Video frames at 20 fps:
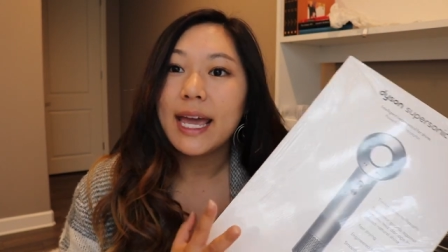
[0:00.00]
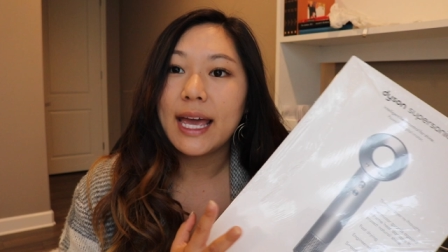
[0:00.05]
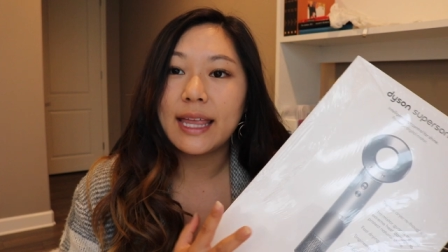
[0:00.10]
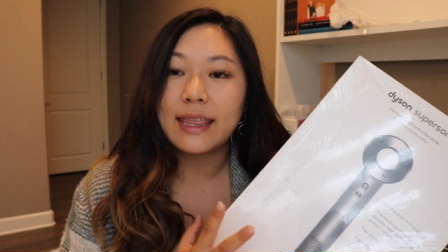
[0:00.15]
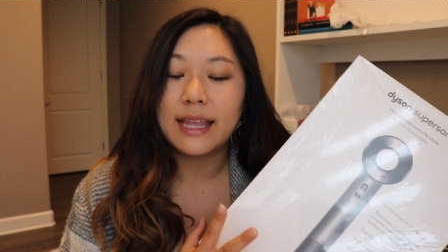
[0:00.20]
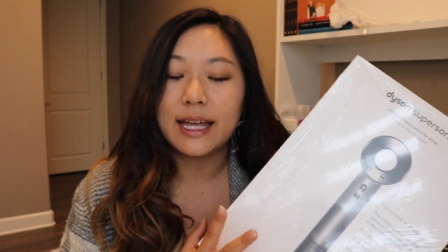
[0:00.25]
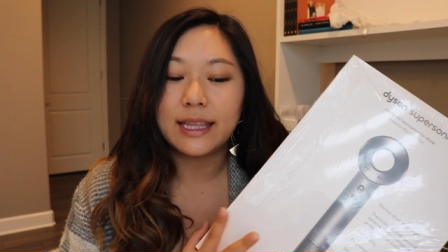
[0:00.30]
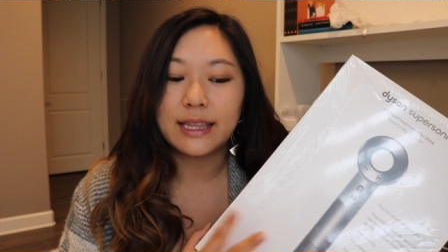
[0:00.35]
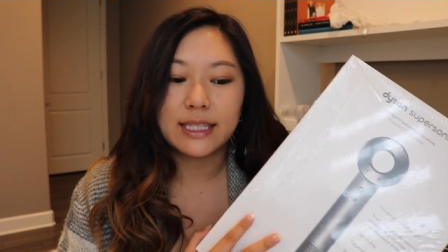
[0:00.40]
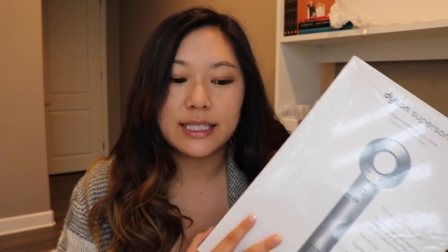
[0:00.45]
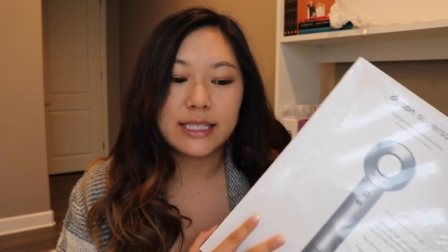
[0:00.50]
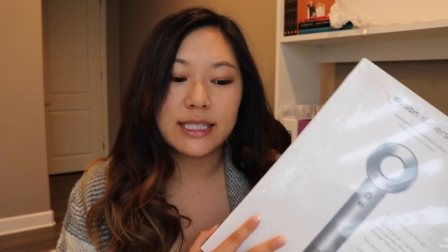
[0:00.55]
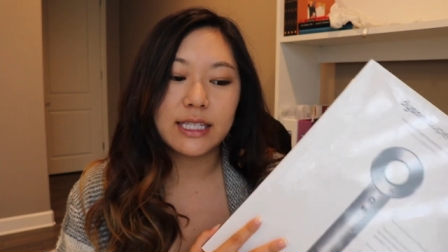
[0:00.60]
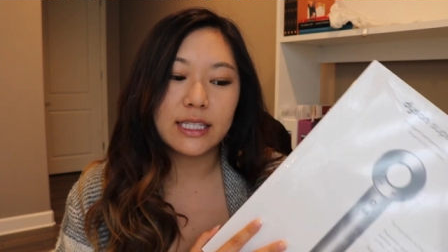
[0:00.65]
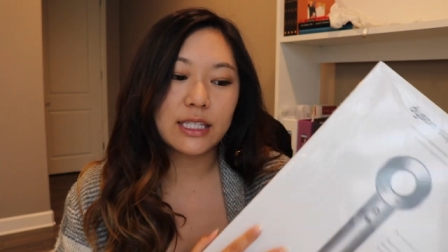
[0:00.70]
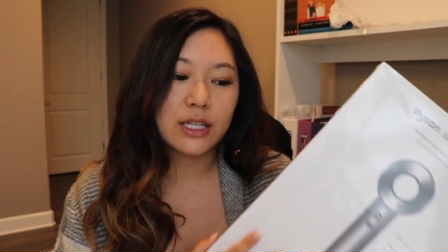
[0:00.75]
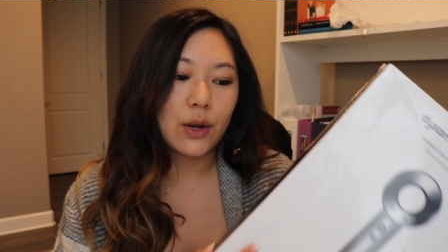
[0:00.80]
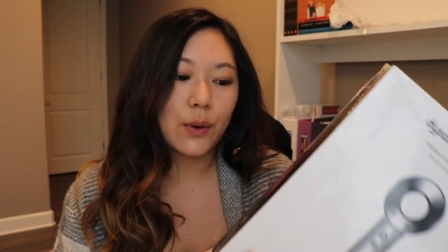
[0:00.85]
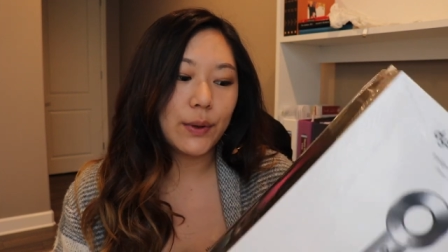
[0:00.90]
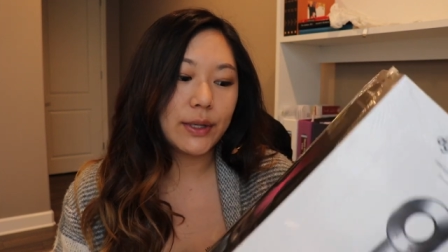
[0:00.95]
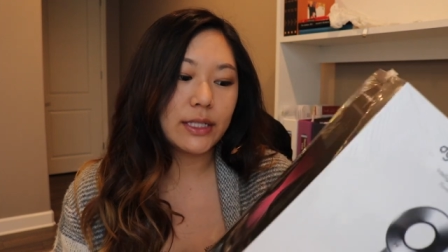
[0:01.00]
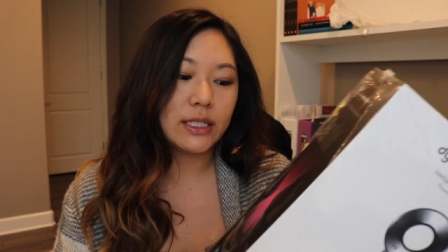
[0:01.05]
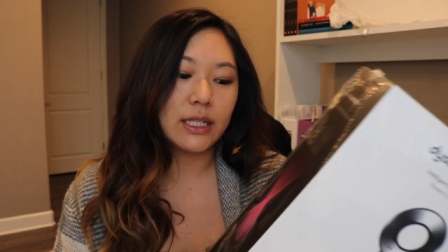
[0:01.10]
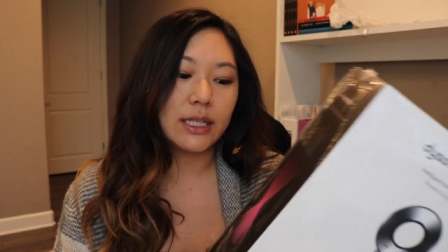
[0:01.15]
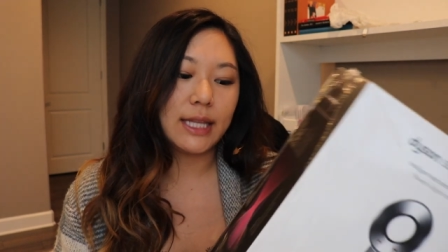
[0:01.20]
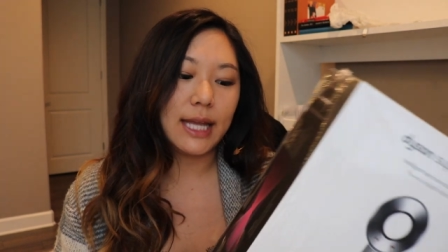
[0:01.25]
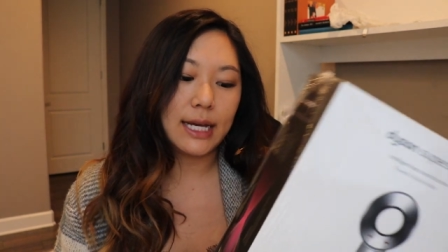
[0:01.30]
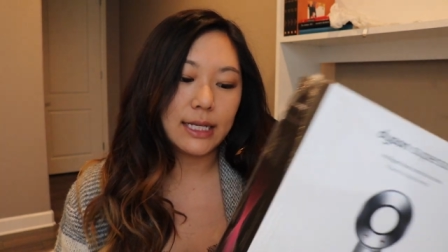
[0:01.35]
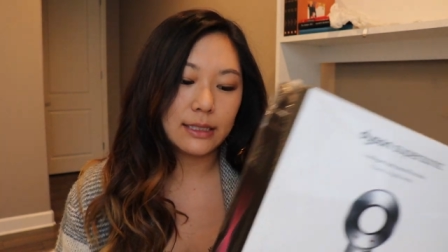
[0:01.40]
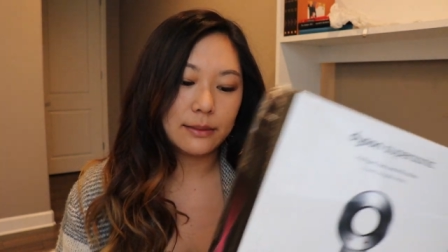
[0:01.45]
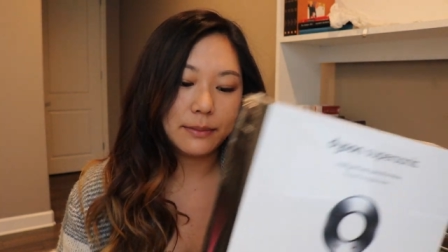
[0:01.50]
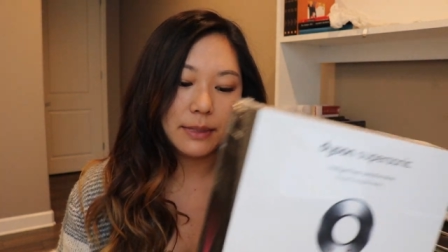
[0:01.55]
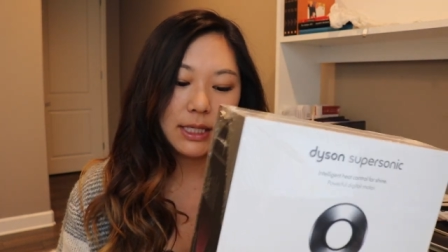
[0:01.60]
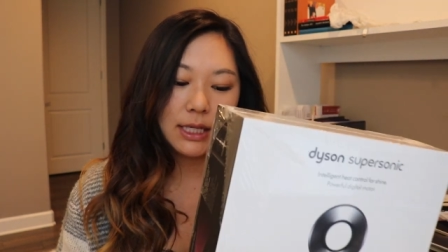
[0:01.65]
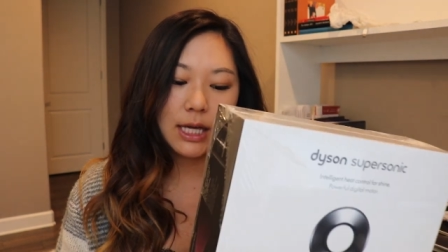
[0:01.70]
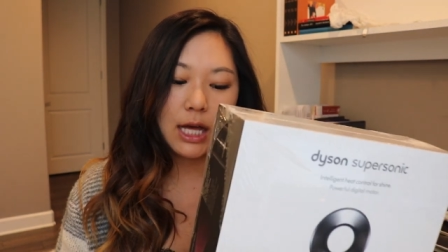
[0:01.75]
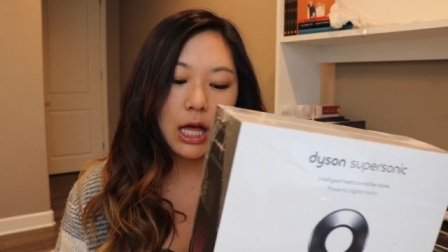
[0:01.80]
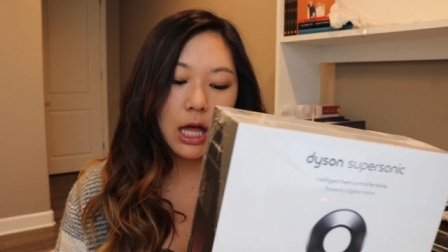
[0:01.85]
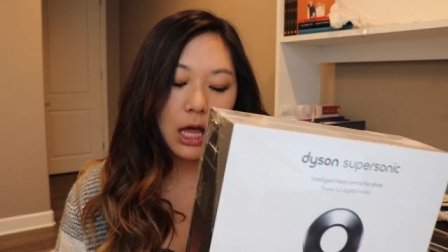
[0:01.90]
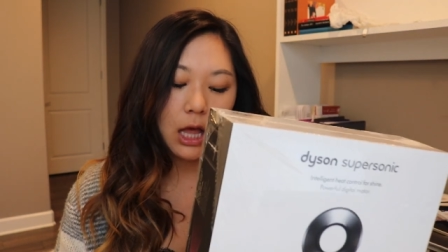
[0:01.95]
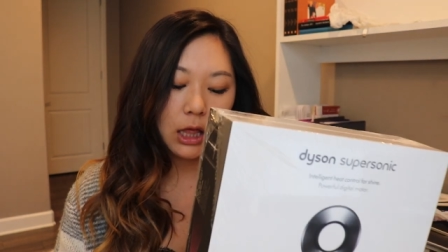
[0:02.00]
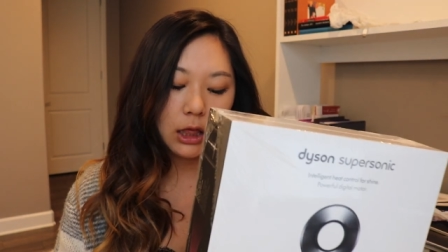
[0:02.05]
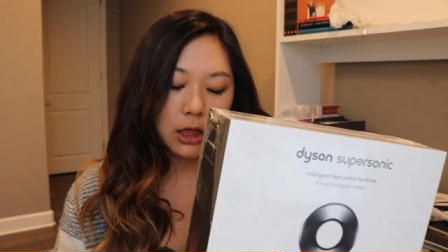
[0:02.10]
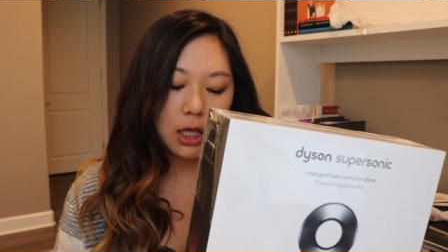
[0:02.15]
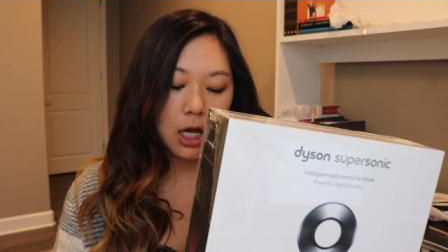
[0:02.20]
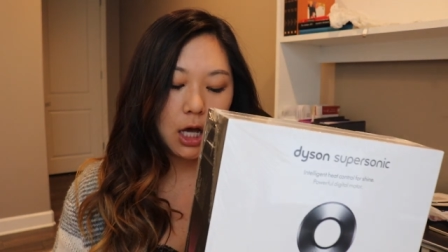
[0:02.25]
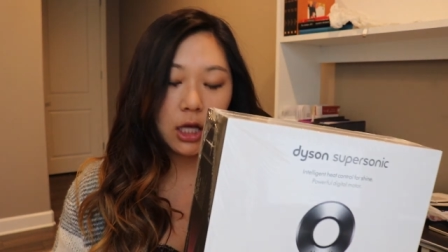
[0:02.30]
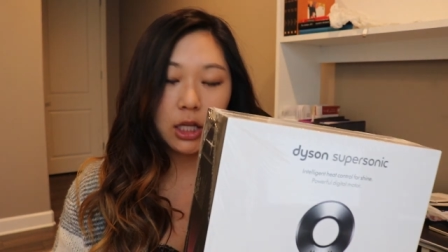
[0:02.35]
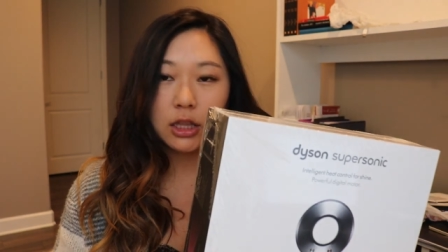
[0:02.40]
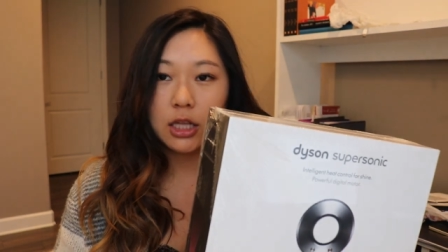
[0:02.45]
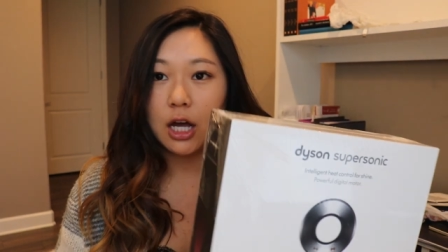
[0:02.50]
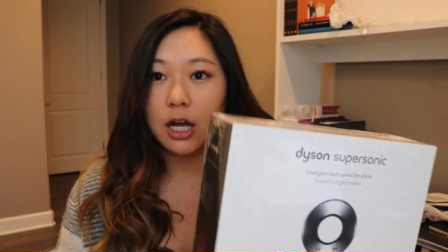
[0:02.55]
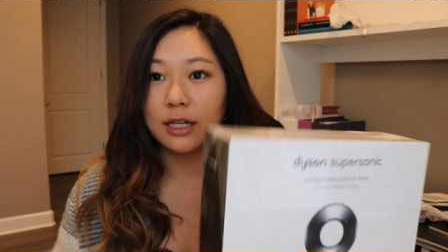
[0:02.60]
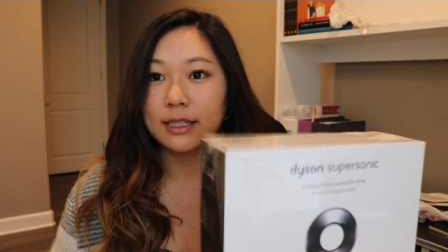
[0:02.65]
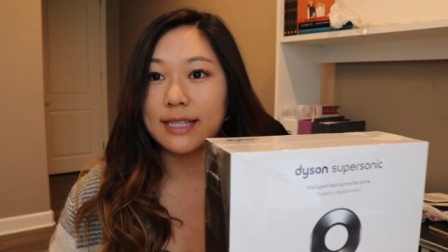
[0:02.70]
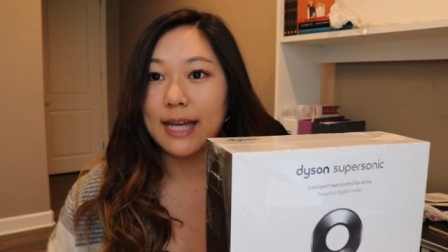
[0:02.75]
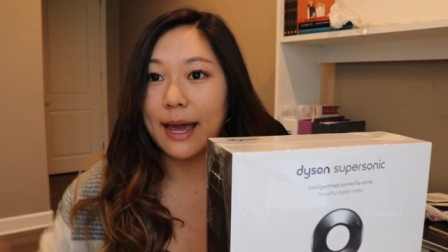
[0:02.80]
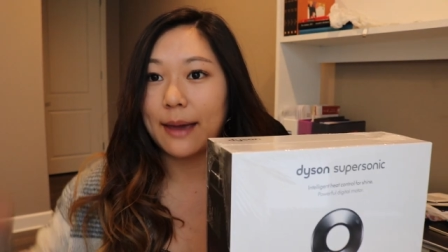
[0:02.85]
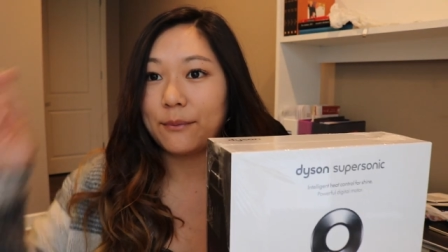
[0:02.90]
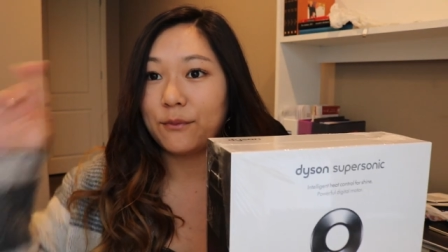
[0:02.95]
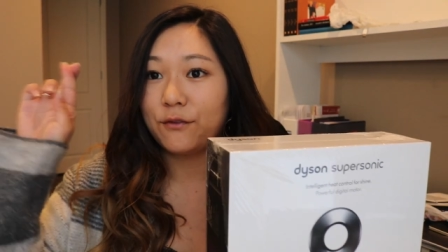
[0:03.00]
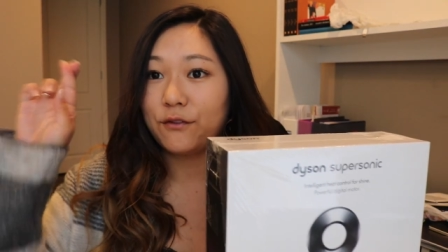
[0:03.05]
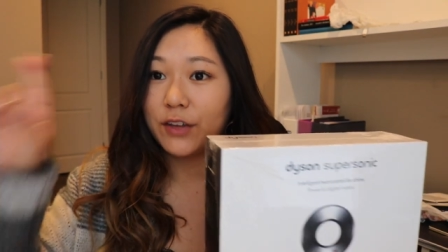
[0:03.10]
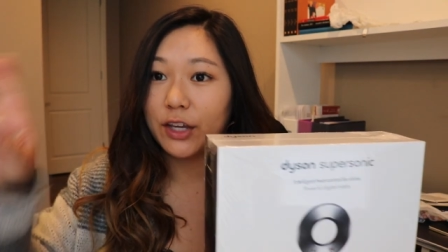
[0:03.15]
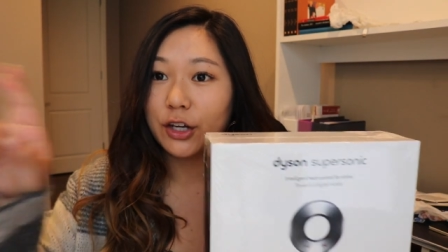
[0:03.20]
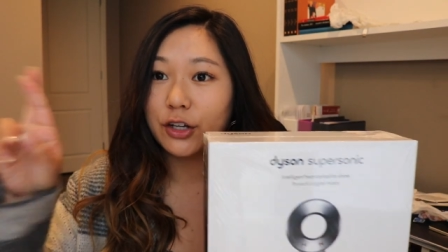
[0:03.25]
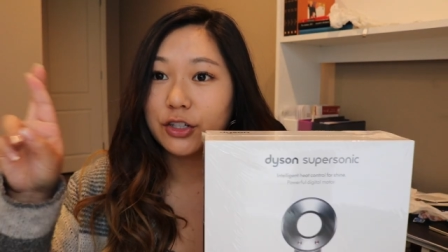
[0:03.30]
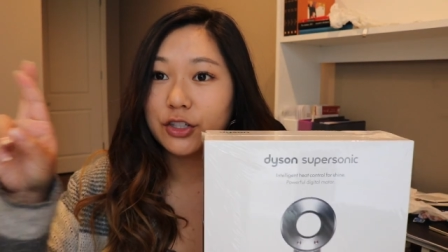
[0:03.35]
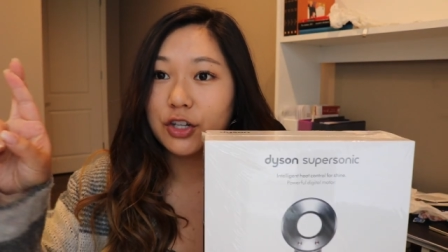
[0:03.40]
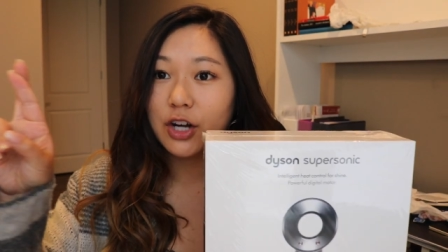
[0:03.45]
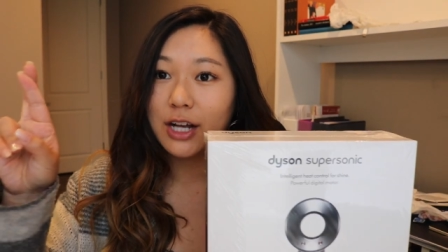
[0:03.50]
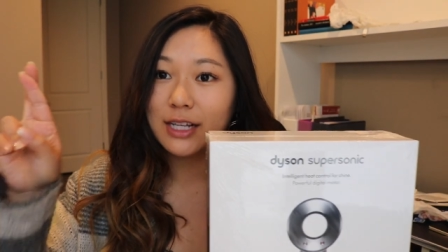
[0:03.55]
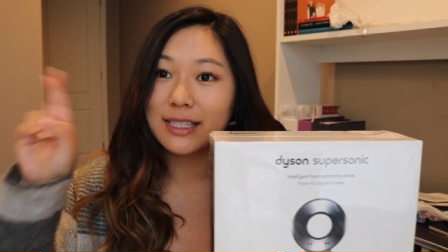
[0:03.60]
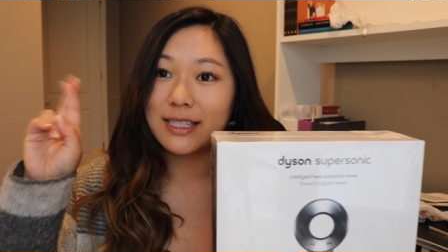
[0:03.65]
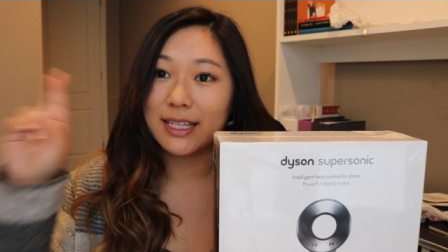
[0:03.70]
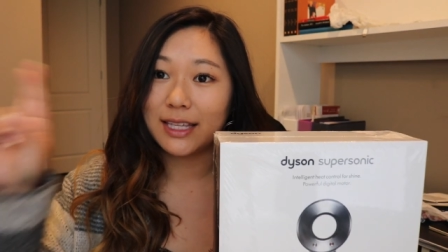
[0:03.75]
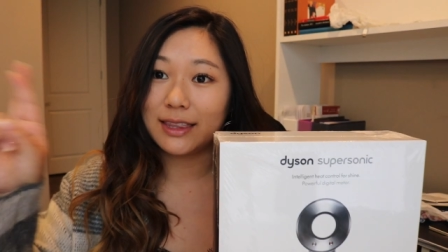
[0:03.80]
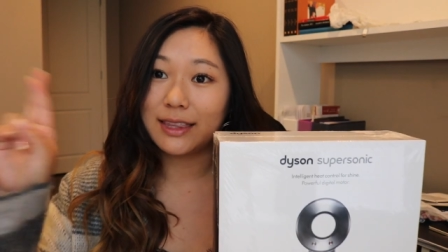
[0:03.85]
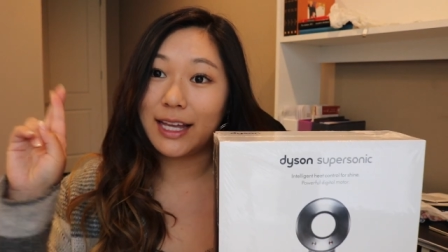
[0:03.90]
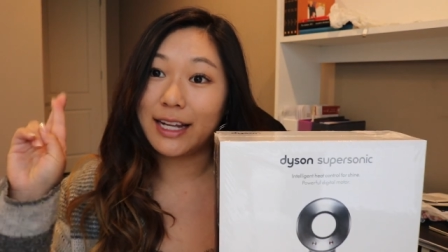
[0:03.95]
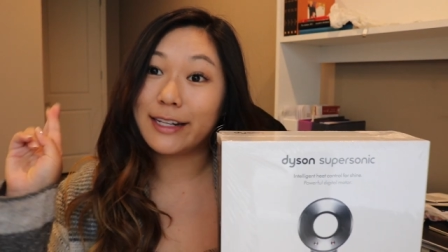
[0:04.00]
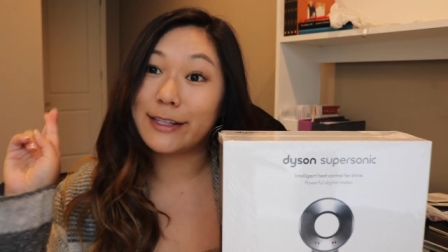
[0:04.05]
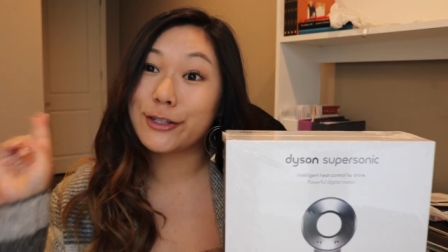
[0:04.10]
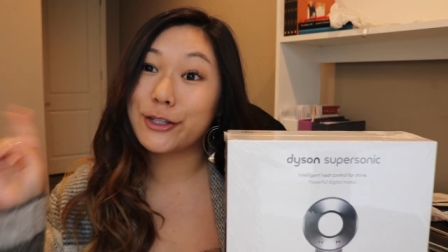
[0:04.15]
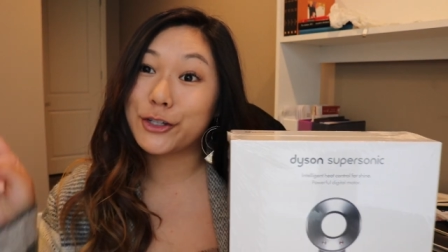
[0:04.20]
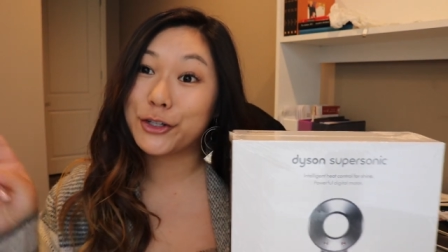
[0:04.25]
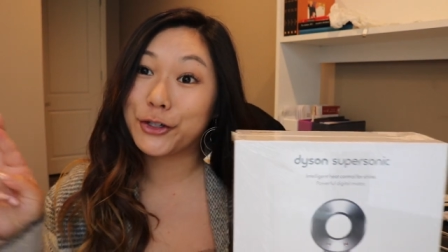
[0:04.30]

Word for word: and that this is going to last me a long, long time. Fingers crossed that that is